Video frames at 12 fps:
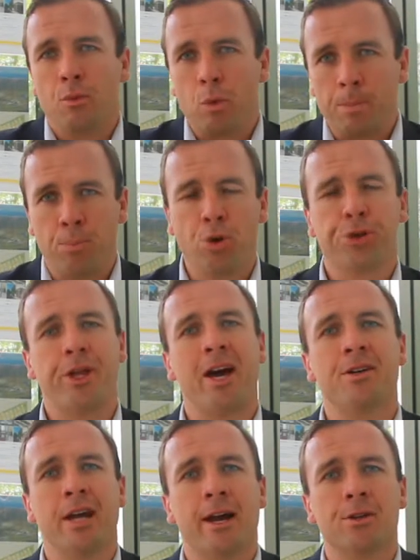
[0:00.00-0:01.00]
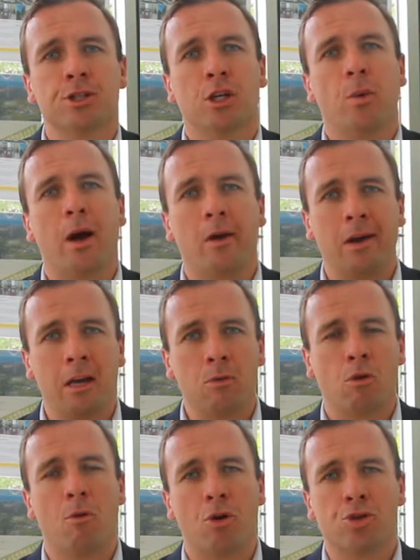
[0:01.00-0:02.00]
We put that down to our
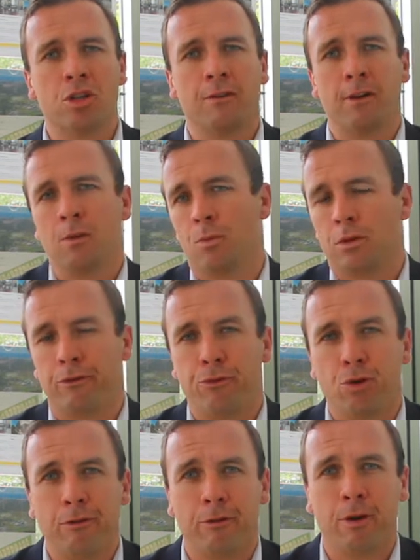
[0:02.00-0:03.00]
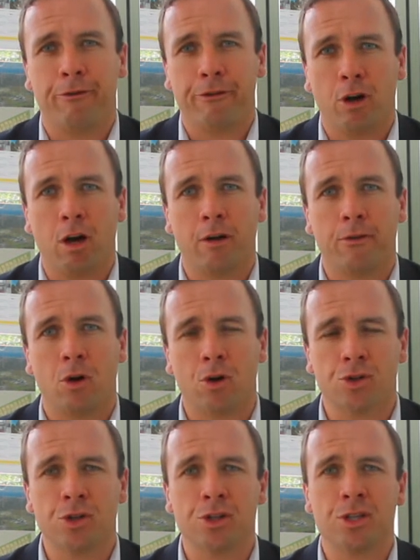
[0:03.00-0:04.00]
in-room auction event with the 45
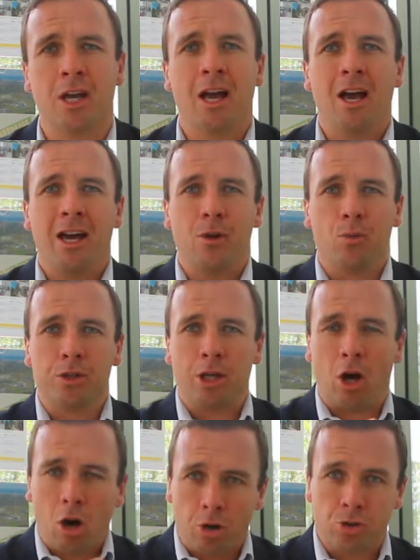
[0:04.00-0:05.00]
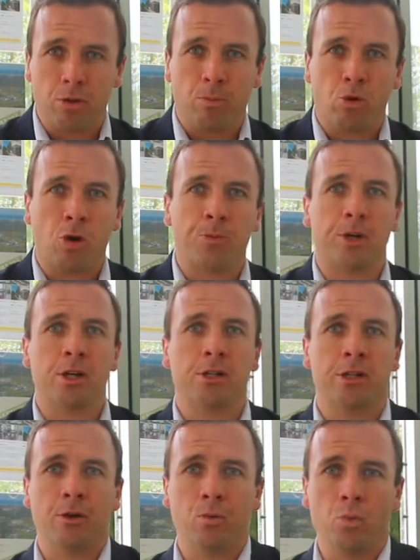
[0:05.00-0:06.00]
auctions. It was the auction properties
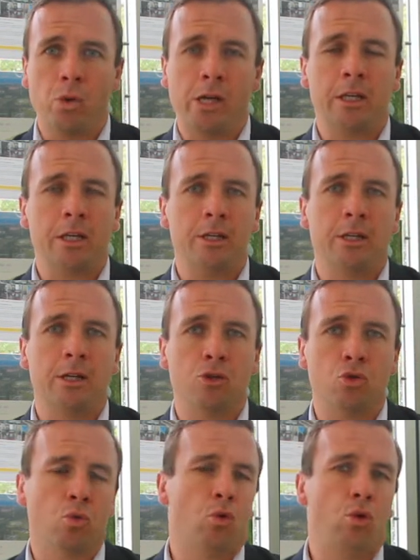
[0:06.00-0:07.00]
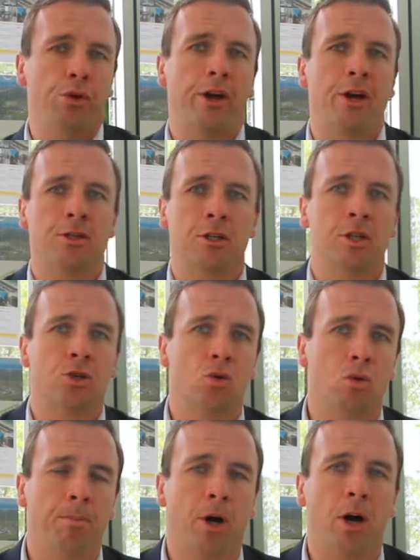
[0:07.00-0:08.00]
that really did draw those
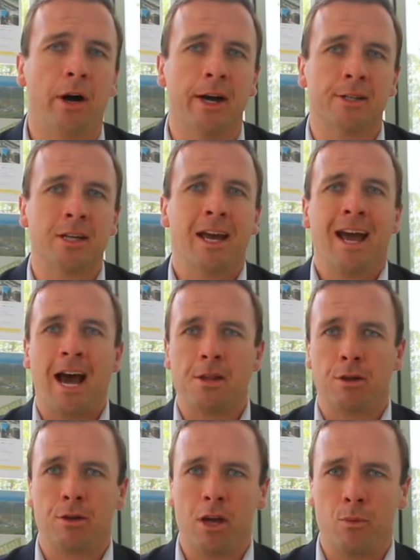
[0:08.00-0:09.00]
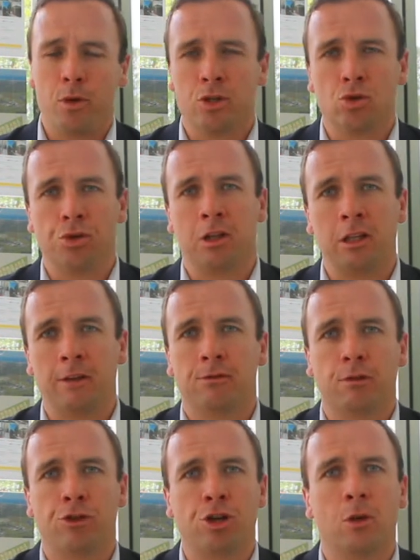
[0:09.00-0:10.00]
additional buyers, and we saw the lift
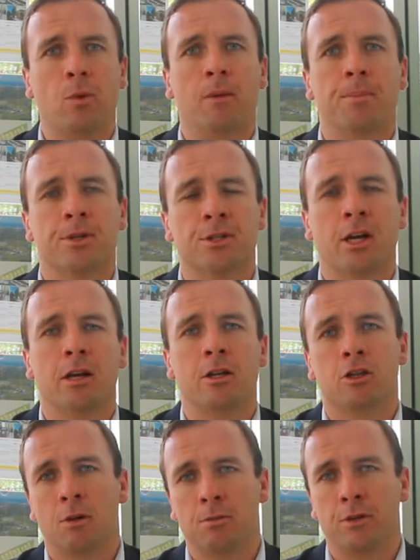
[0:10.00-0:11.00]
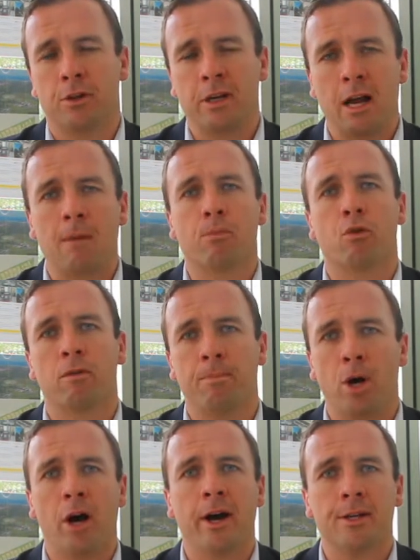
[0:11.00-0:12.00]
of 31% in terms of the number of
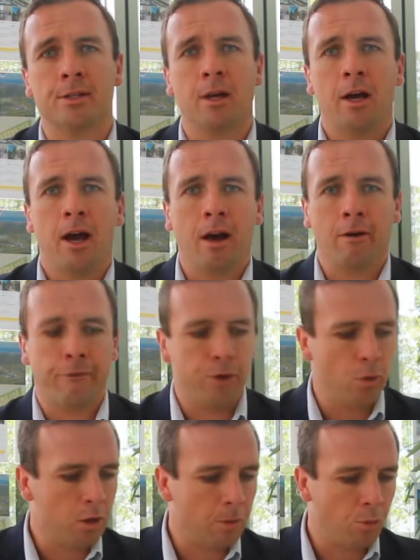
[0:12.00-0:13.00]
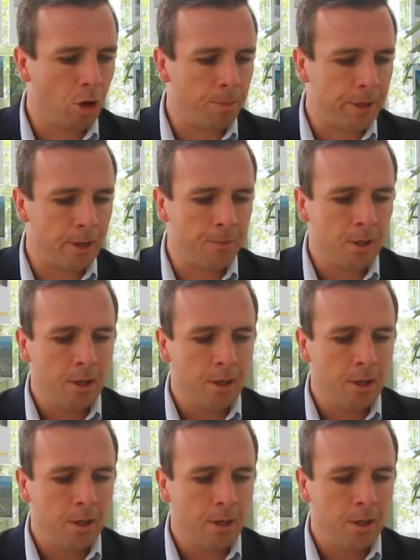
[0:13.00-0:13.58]
buyers viewing the property.